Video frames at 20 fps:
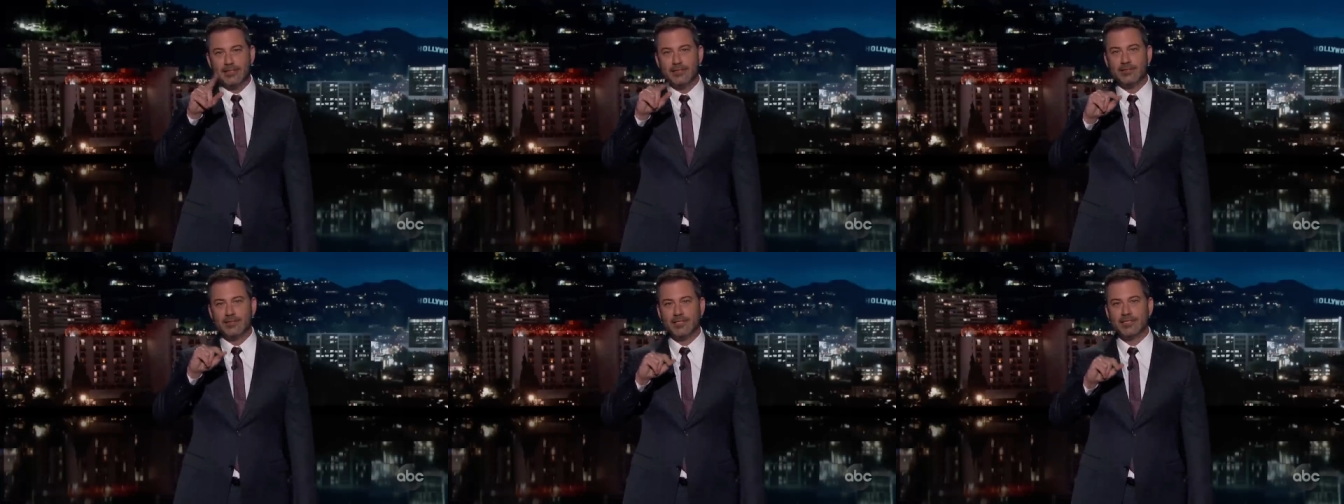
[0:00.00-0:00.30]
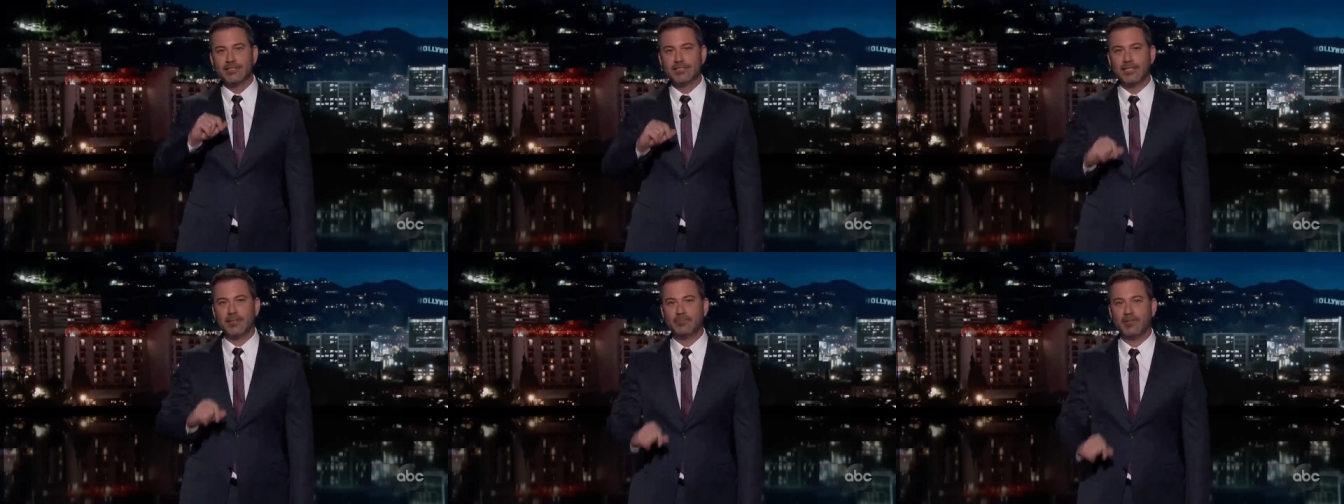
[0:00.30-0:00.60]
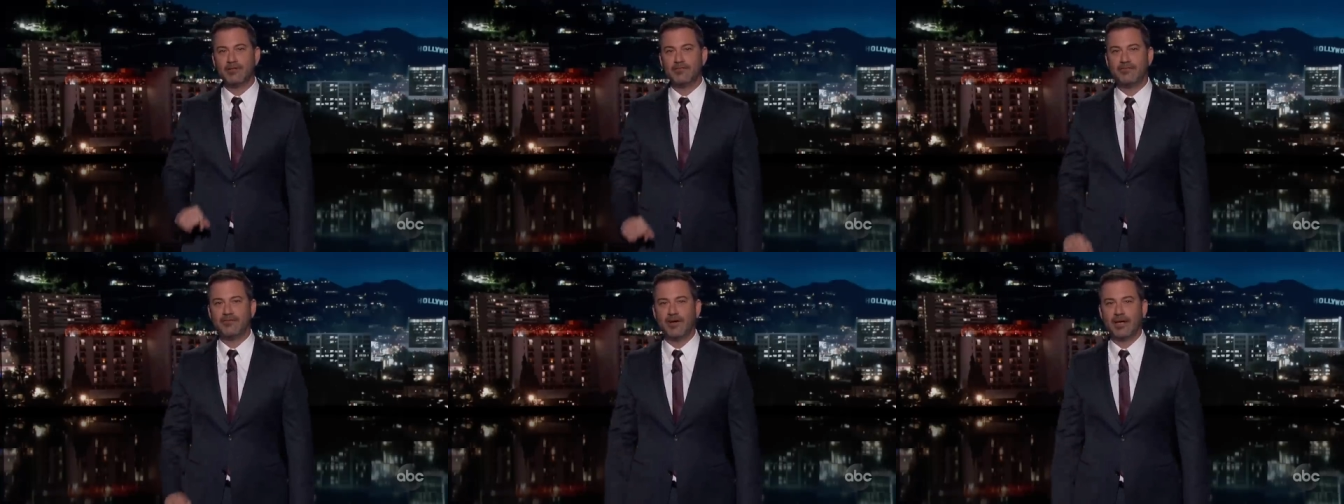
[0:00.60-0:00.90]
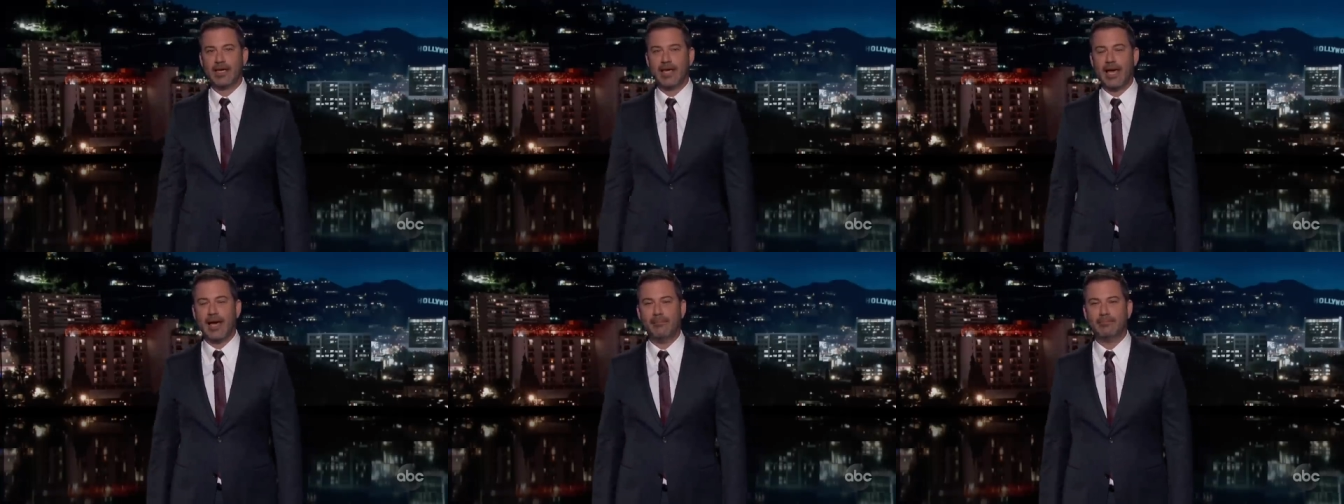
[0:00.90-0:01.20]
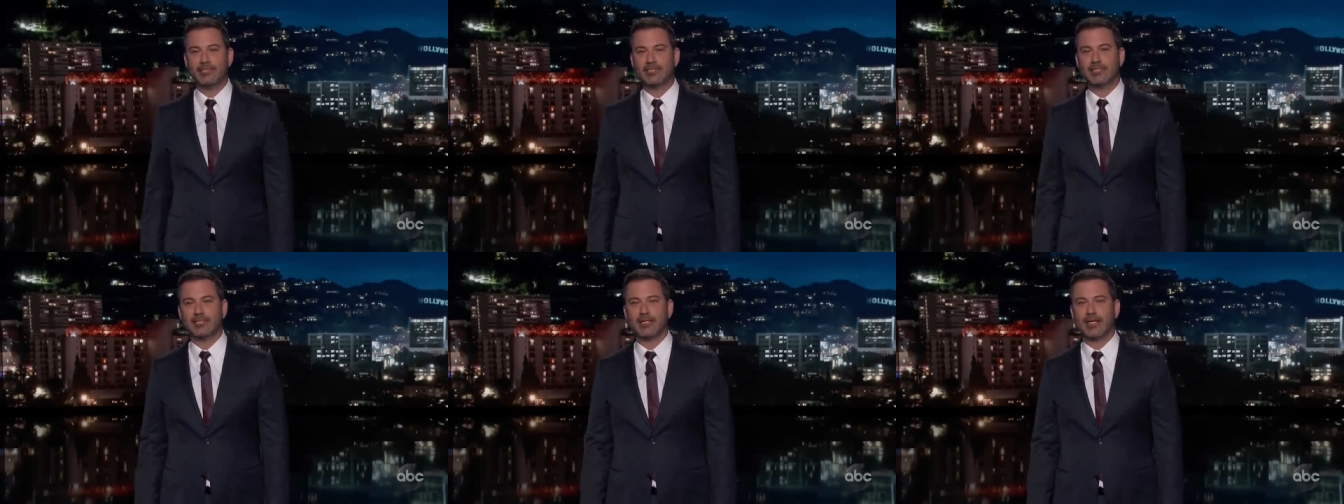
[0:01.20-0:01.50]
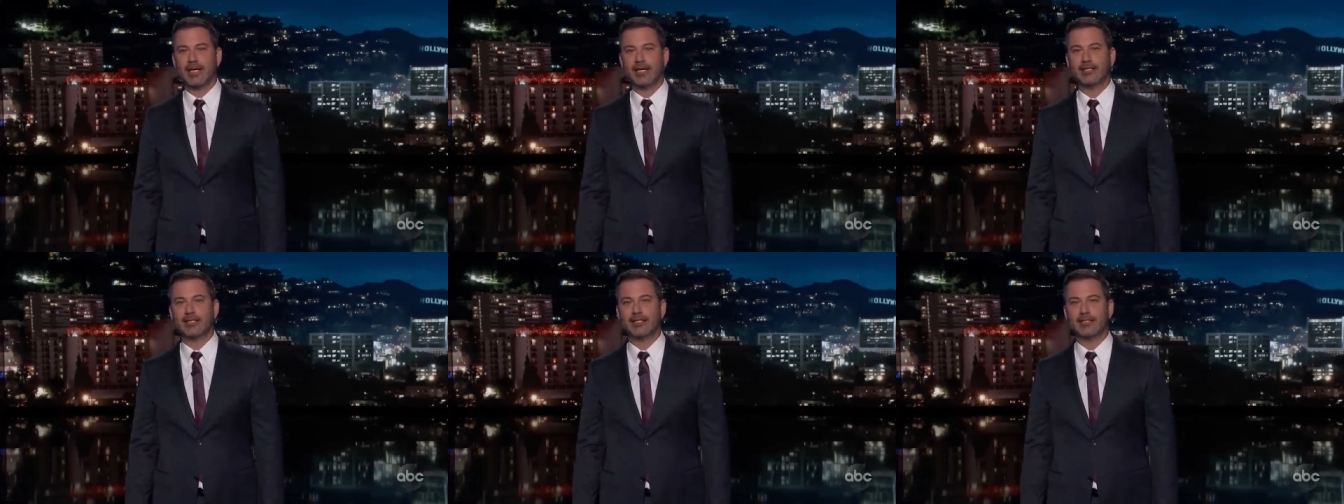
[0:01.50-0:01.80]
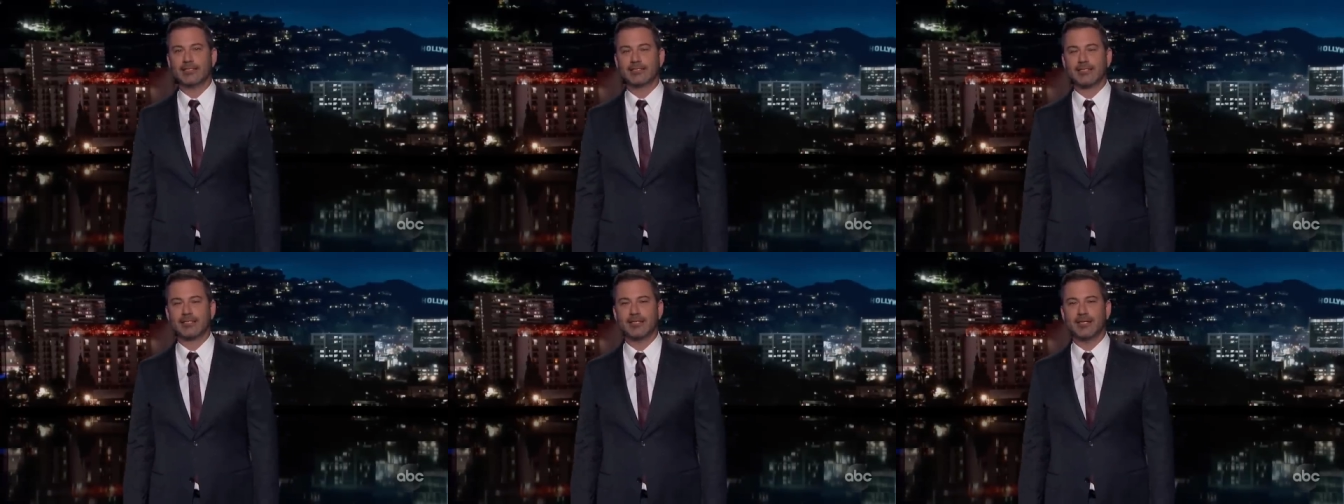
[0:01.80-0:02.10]
because something funny happens at the end of
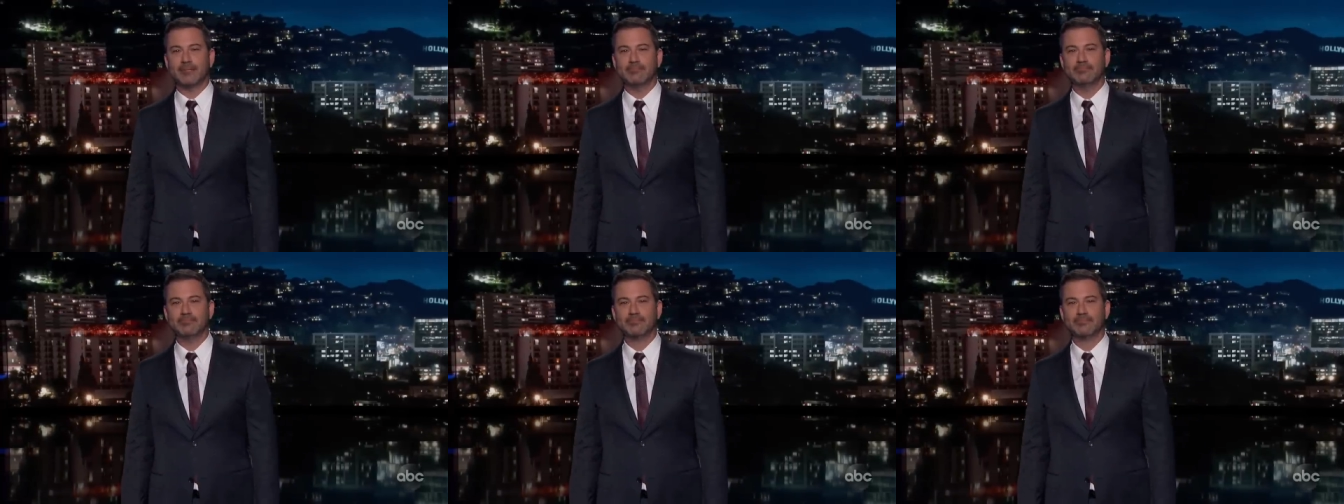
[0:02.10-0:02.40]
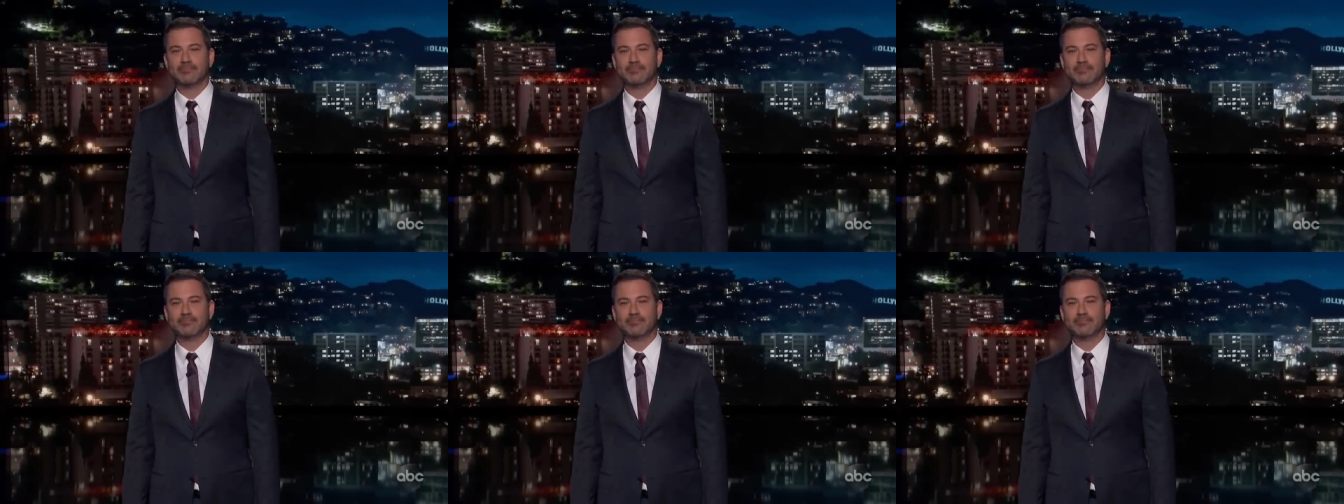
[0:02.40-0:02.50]
this clip.